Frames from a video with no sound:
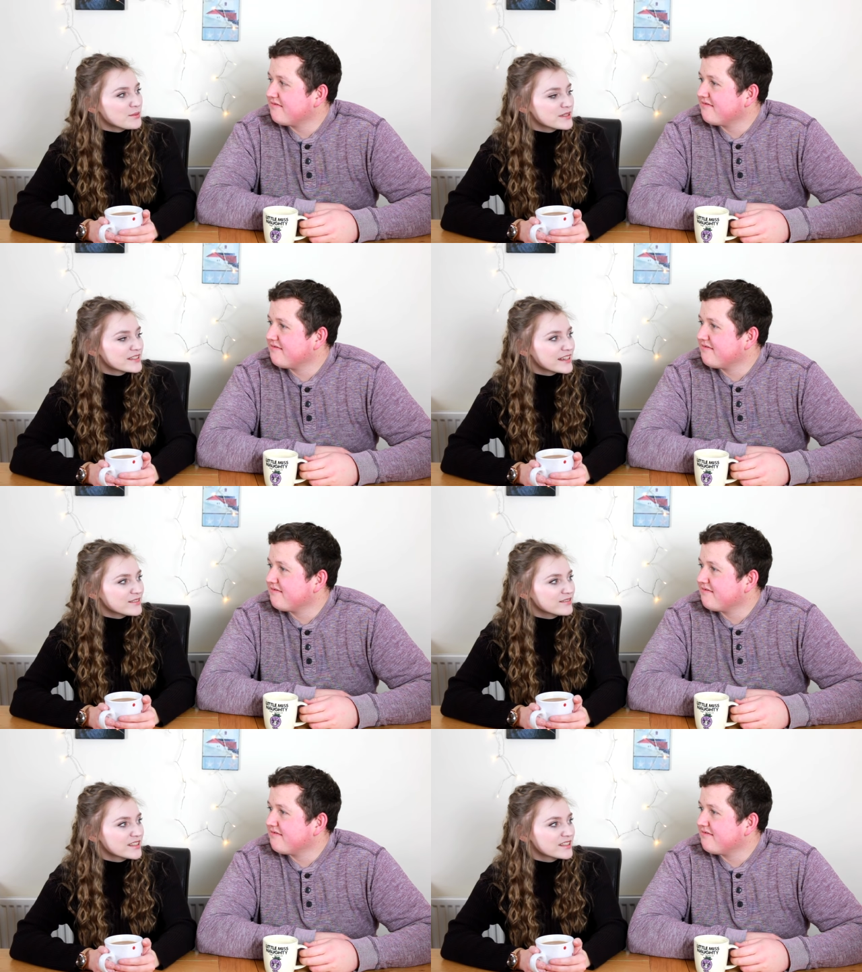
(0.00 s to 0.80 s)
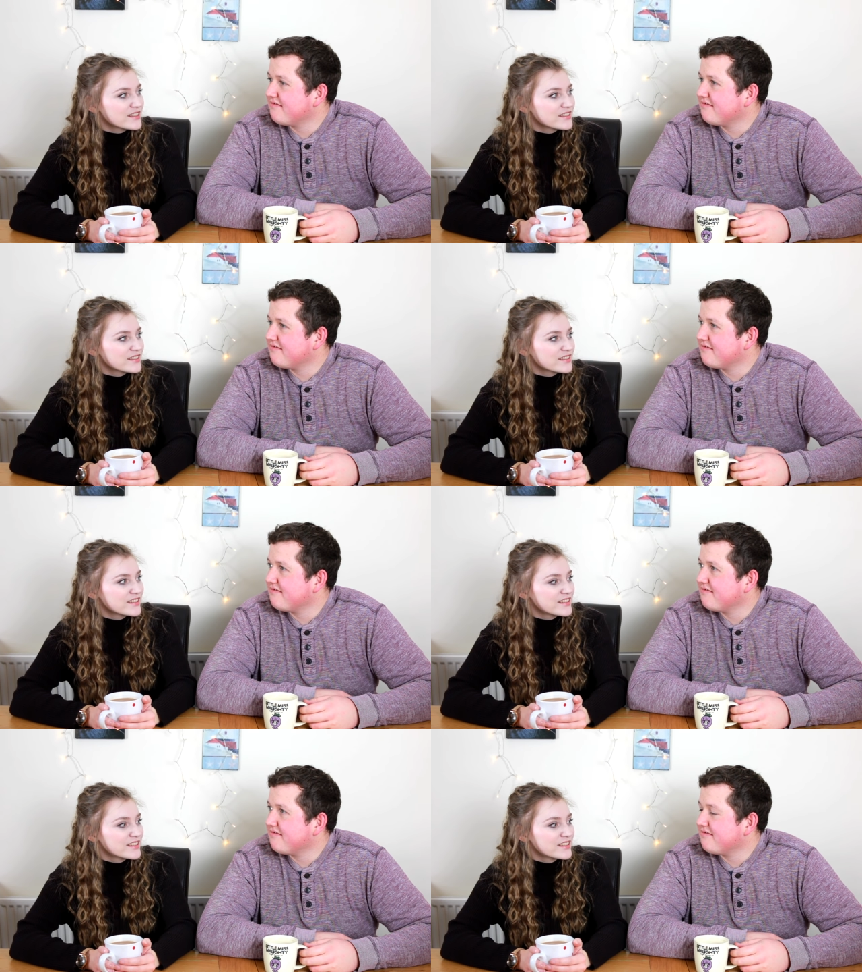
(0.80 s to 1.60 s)
Speaker 1: of ups and downs.
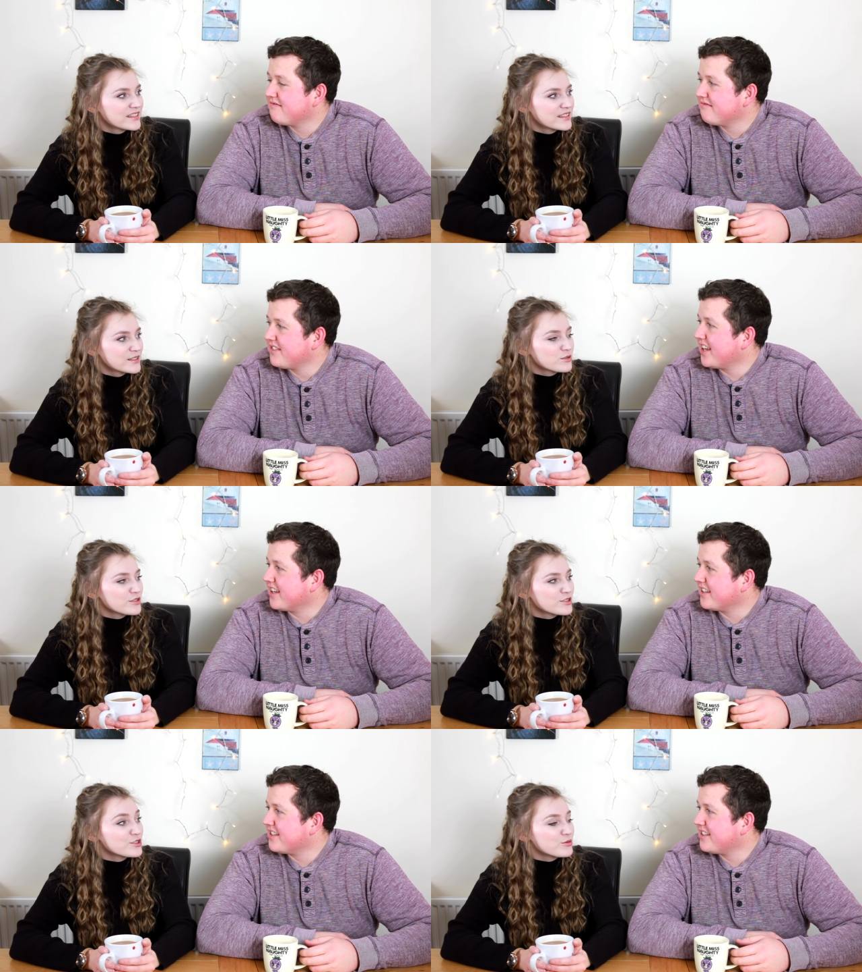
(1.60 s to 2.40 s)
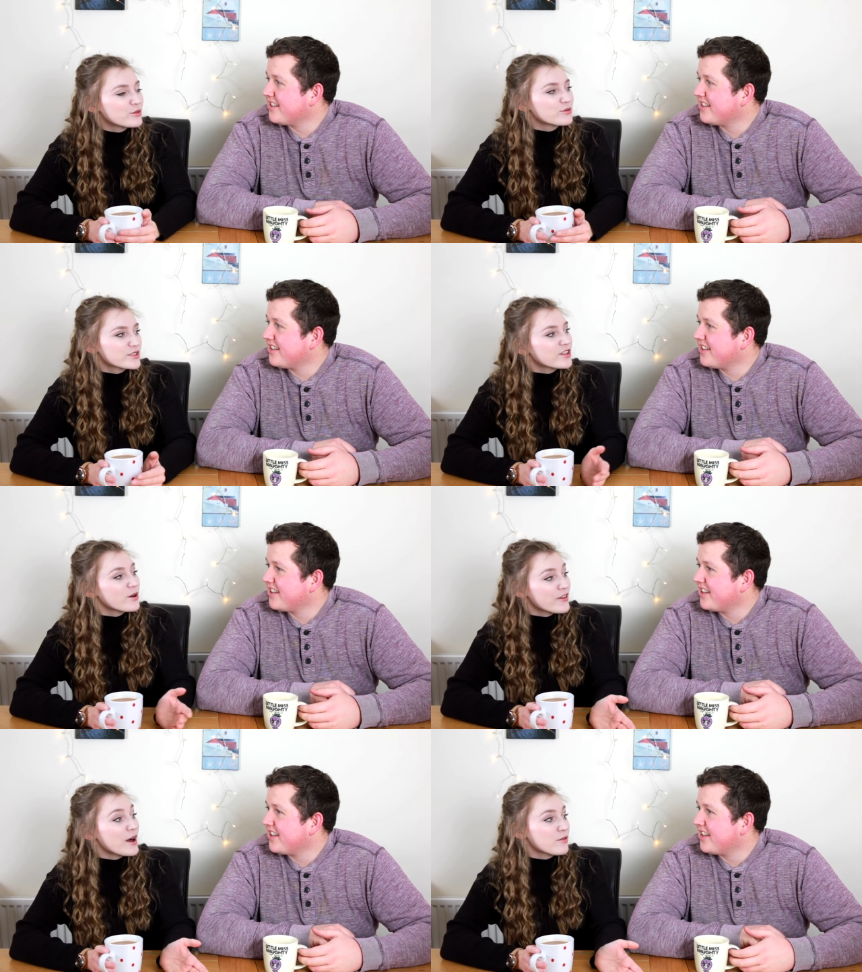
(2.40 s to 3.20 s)
Yeah. Do, do we want to
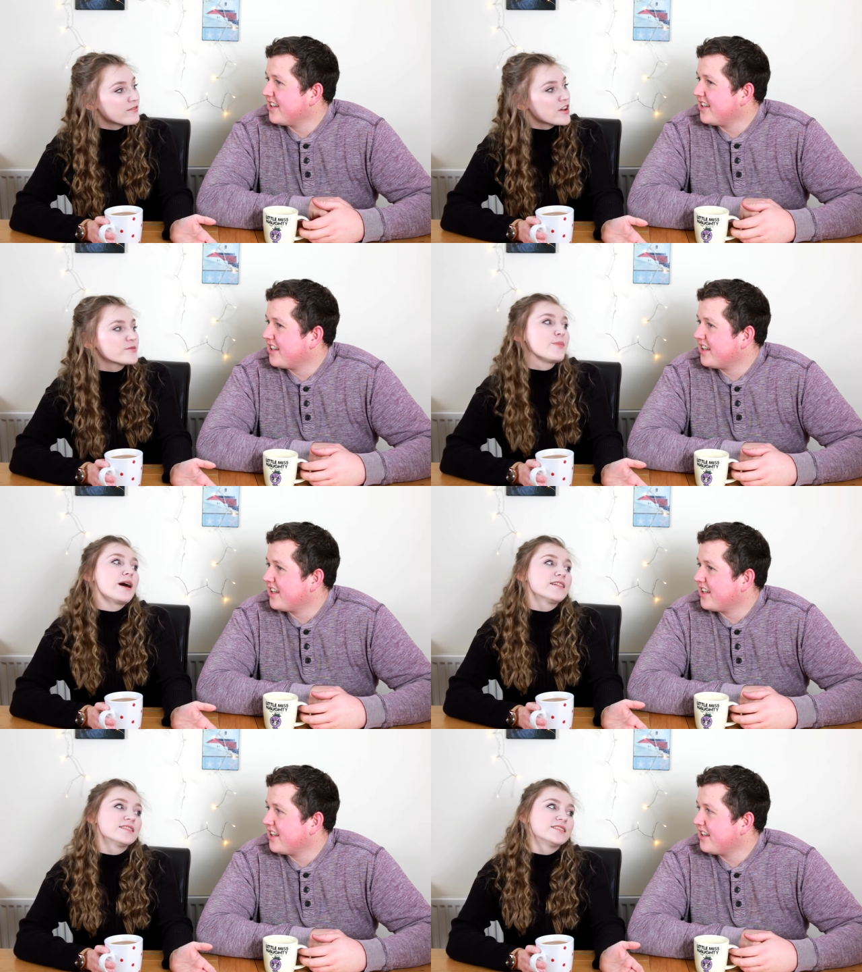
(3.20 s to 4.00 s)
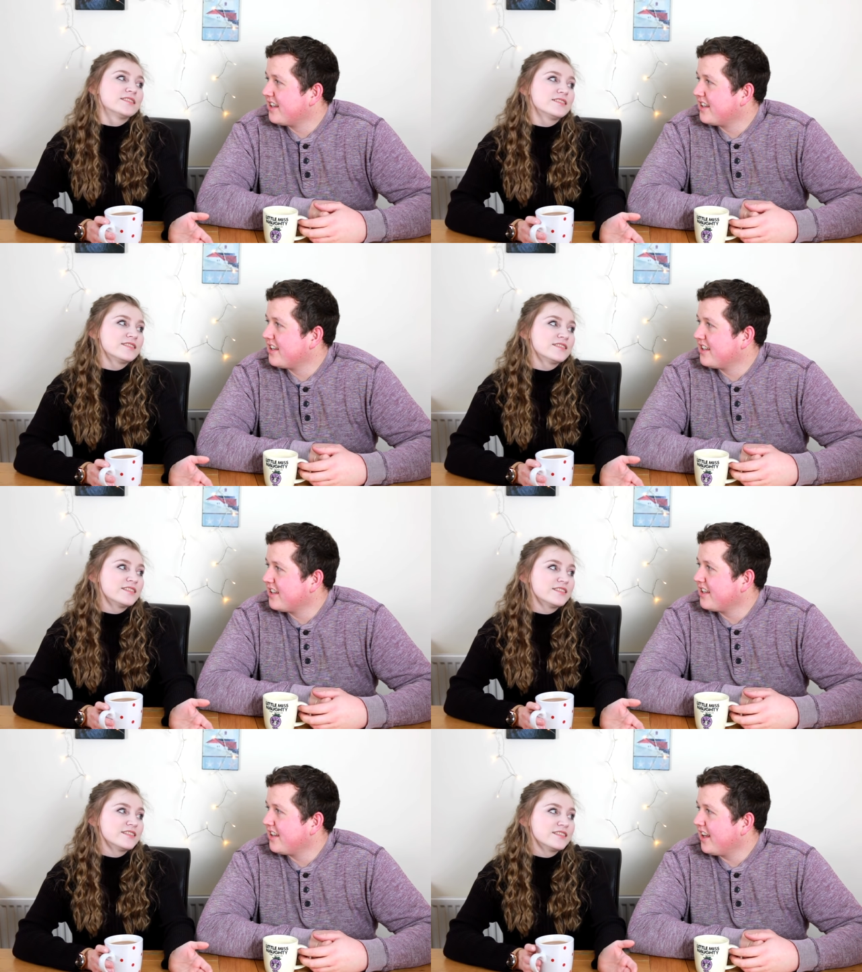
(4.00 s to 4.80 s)
start with how we first met?
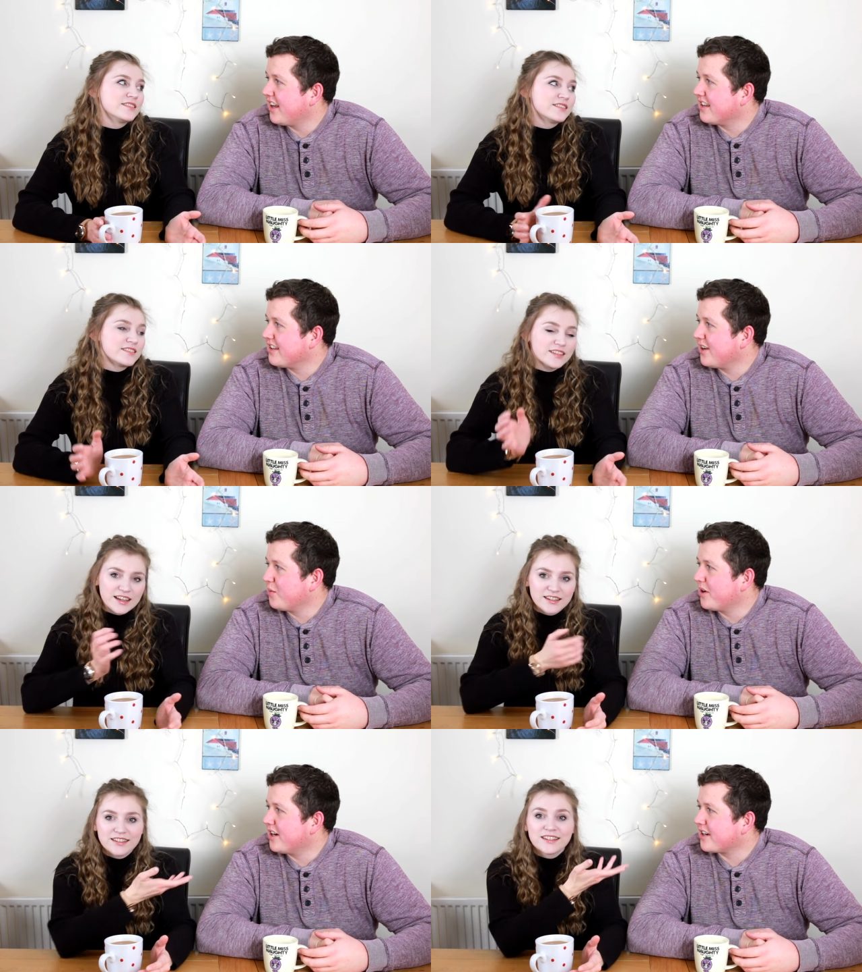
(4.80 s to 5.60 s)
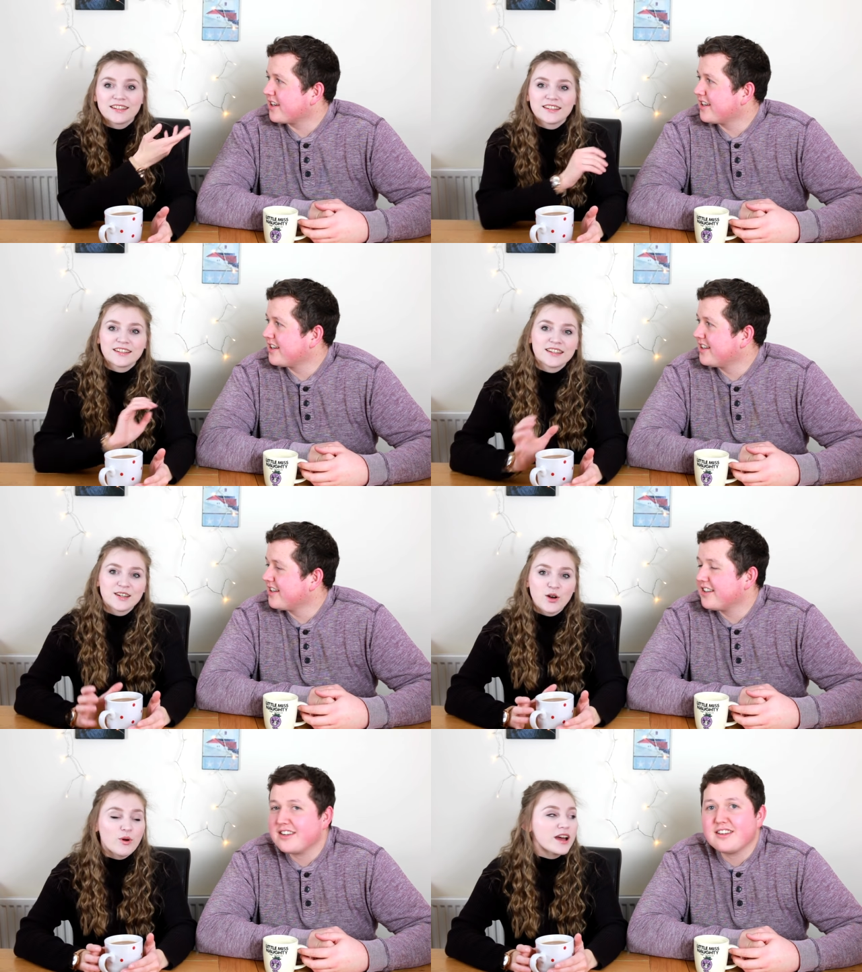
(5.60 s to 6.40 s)
Speaker 2: Yeah, at yeah. work.
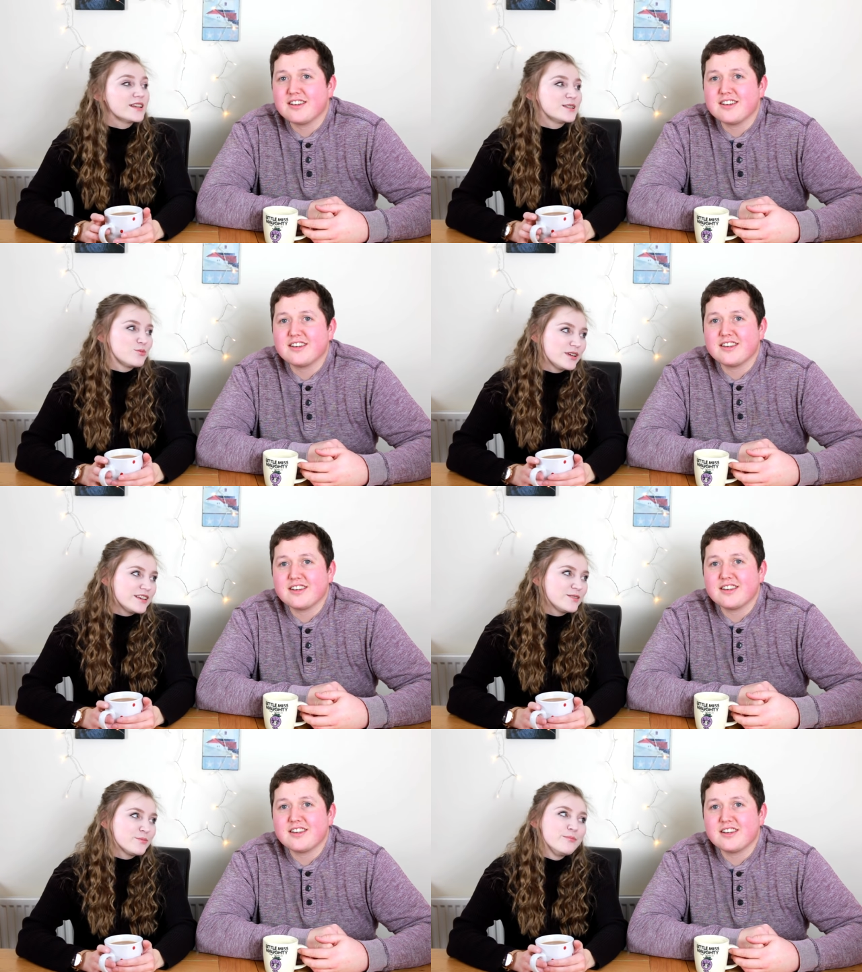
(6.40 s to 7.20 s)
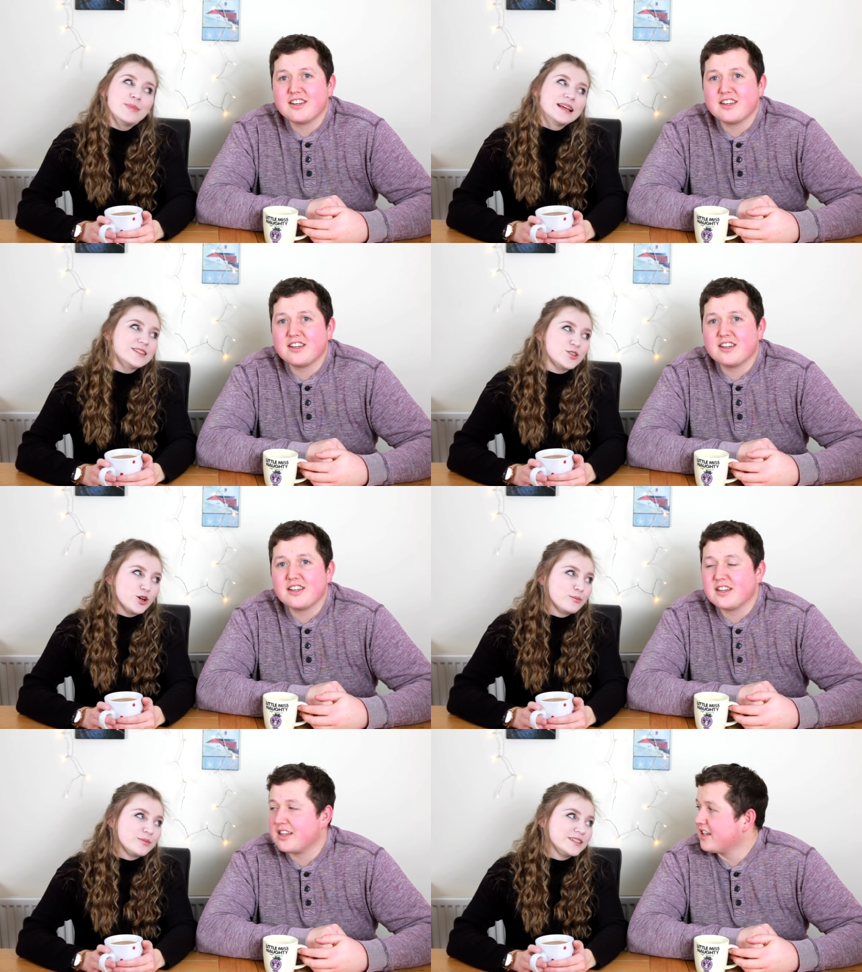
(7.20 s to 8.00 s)
Speaker 1: Where did we meet,
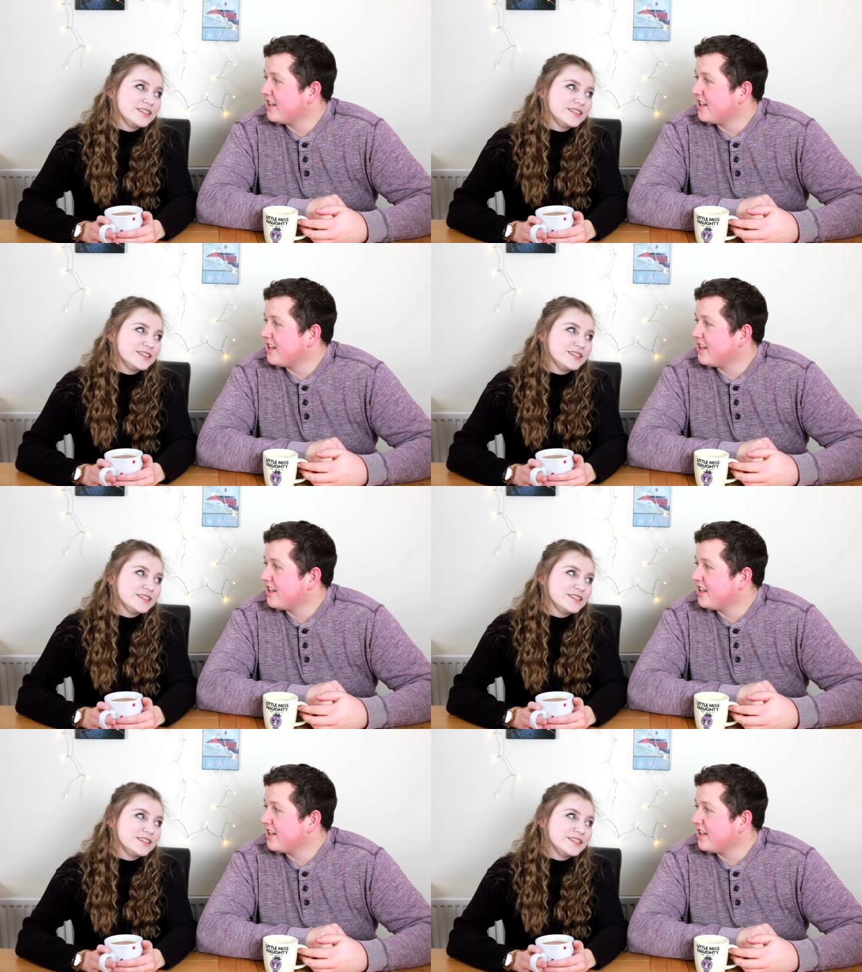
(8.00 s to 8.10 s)
Tom?